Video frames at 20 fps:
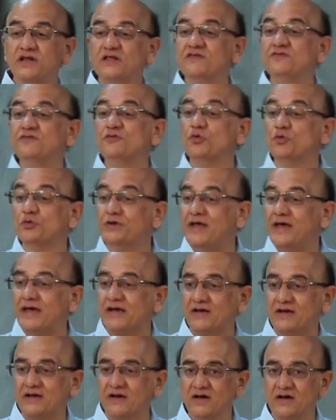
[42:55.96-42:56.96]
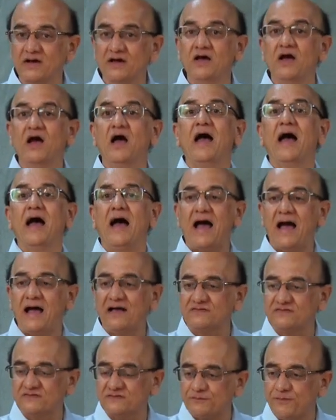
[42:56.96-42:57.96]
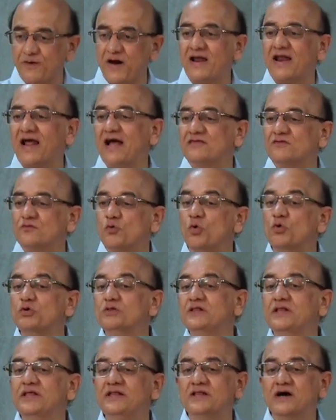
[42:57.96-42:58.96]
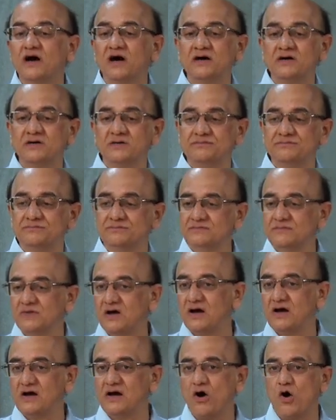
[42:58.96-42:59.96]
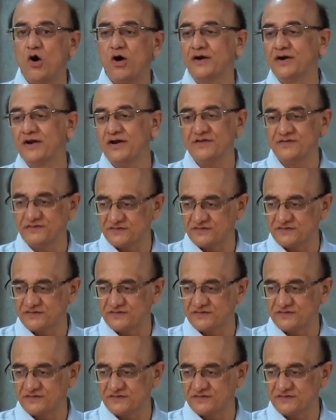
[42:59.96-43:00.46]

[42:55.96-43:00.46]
is unique as far as only the order is